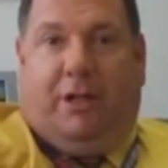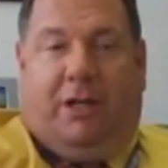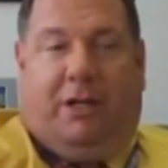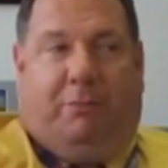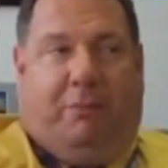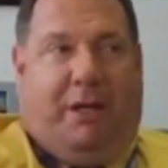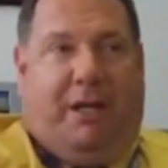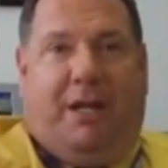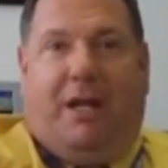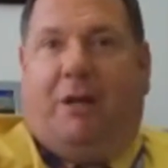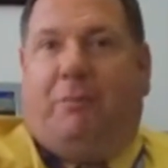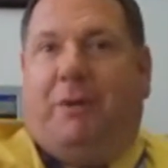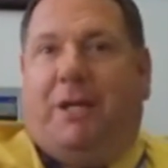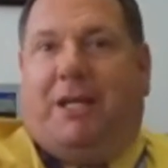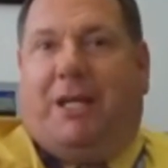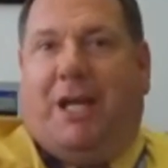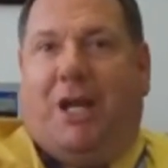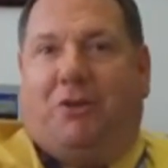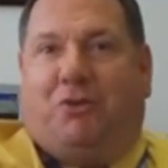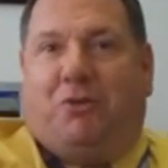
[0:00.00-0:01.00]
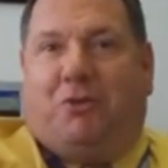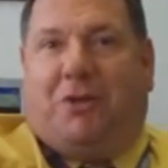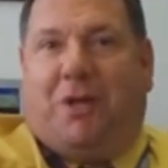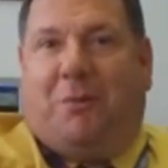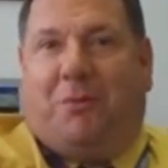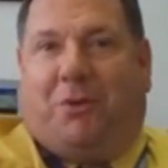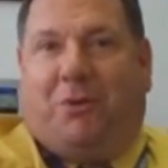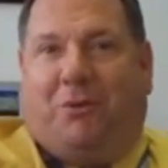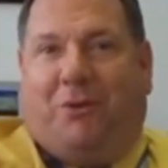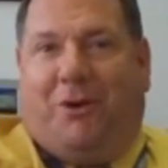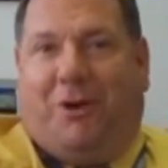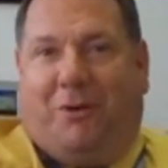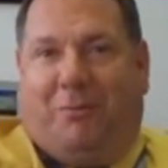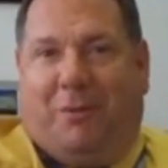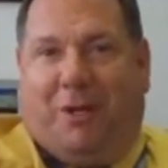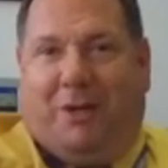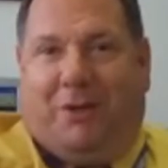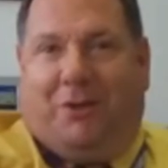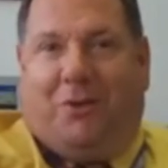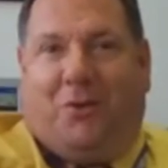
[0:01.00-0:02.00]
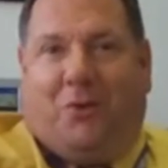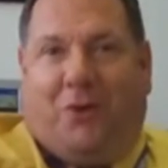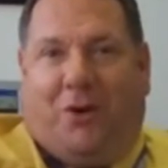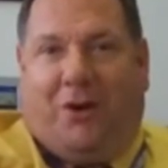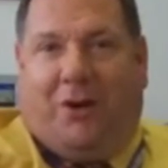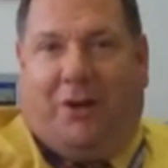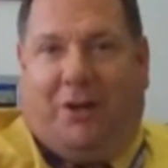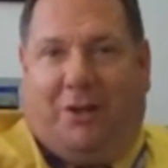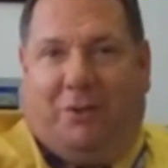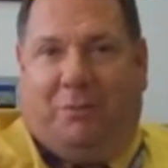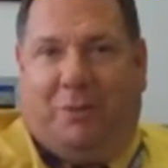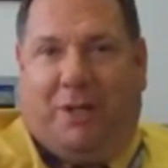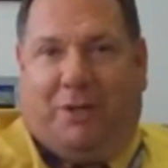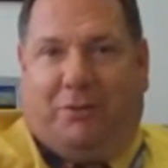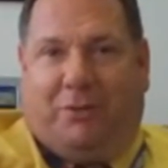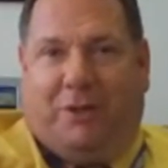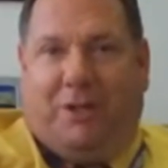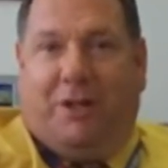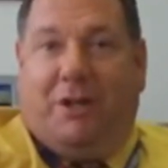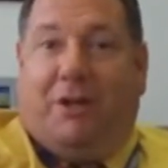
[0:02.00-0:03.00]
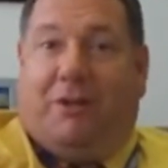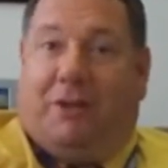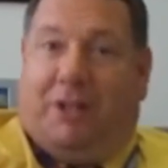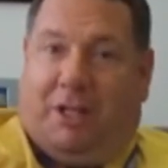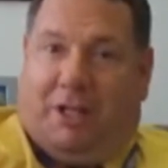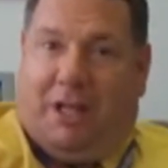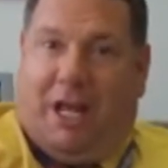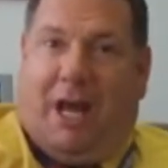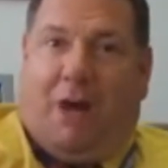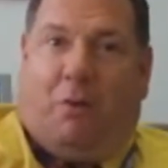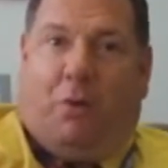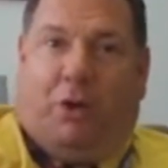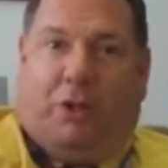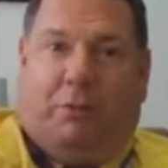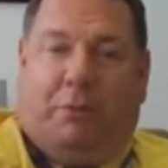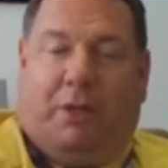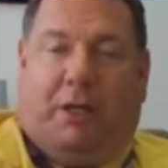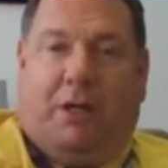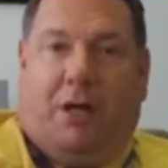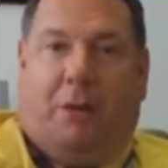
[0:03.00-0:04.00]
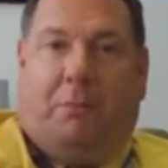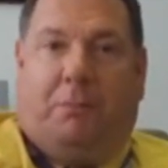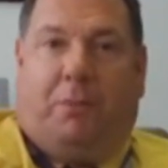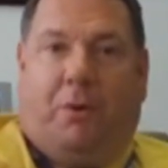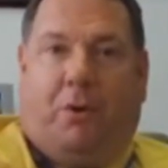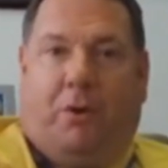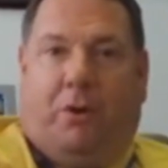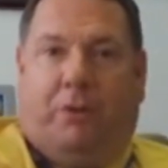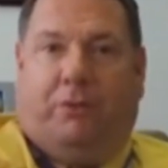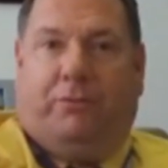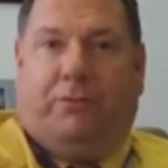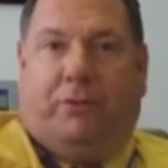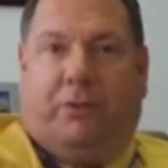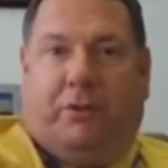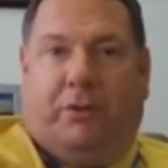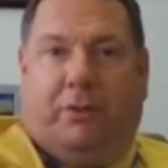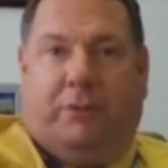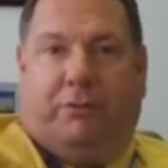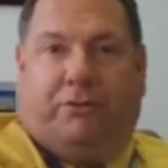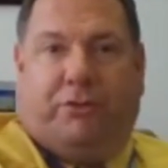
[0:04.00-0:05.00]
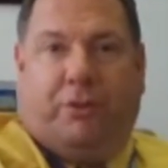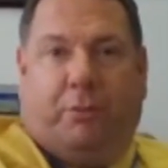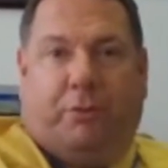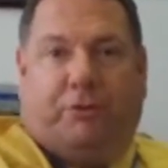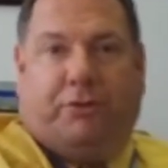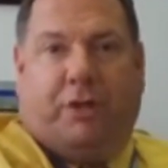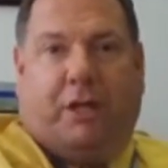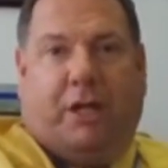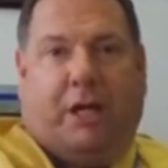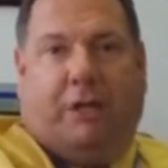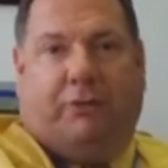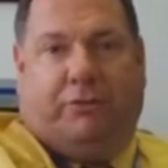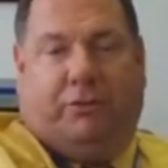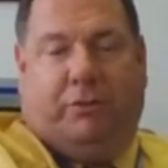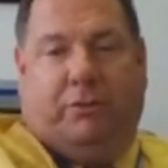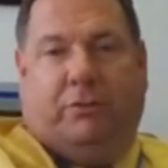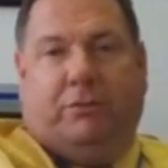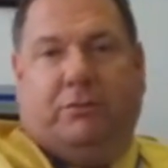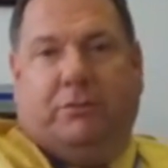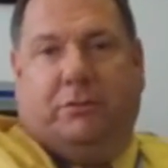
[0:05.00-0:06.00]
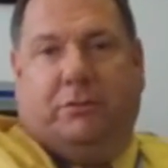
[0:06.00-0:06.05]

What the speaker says: And it may not be kids who come through our middle or our elementary that now want to become part of Somerset High School.